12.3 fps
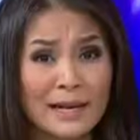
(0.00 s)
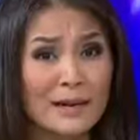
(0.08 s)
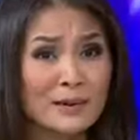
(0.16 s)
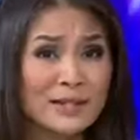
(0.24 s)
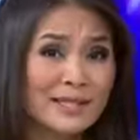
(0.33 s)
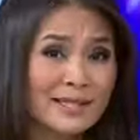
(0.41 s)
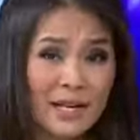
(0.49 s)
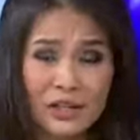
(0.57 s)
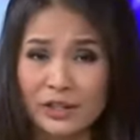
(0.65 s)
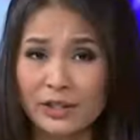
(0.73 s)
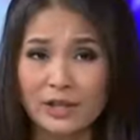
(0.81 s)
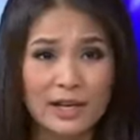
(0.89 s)
Now,
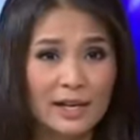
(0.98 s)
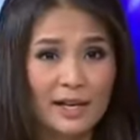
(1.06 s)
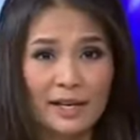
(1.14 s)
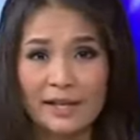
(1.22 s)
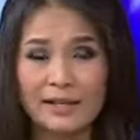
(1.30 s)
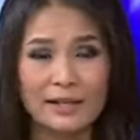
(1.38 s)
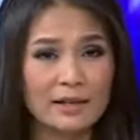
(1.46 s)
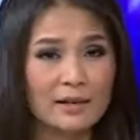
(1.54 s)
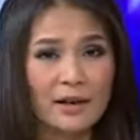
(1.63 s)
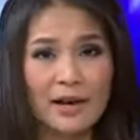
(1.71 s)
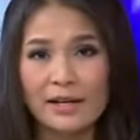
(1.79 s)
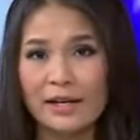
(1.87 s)
secession is
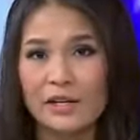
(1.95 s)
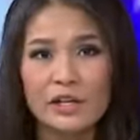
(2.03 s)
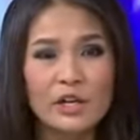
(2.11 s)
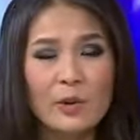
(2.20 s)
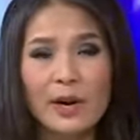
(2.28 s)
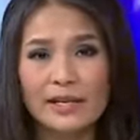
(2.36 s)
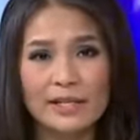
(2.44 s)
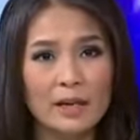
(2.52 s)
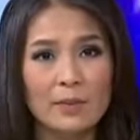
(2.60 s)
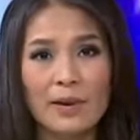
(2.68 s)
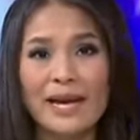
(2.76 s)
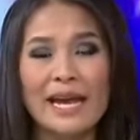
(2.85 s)
not a new
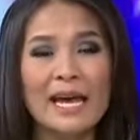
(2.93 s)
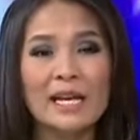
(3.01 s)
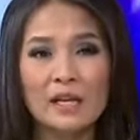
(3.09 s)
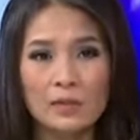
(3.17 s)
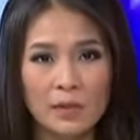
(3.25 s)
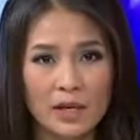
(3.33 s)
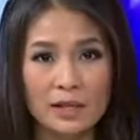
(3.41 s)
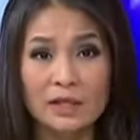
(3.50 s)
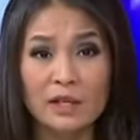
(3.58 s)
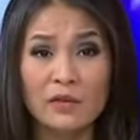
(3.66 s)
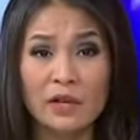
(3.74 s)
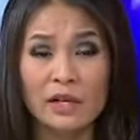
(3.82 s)
idea by any
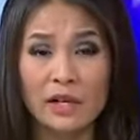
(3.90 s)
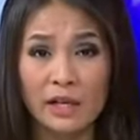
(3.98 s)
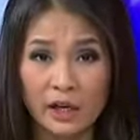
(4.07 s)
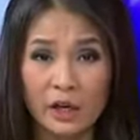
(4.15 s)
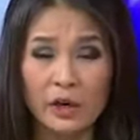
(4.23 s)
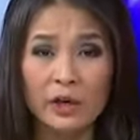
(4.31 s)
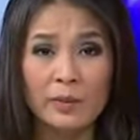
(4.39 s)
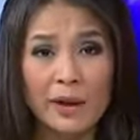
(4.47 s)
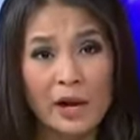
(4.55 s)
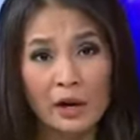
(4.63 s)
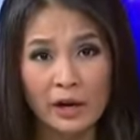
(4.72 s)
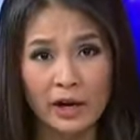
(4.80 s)
means, even here in
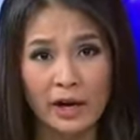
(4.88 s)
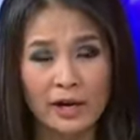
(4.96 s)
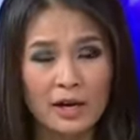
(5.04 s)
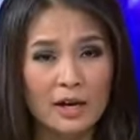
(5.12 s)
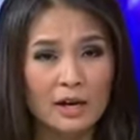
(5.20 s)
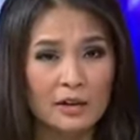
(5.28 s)
America.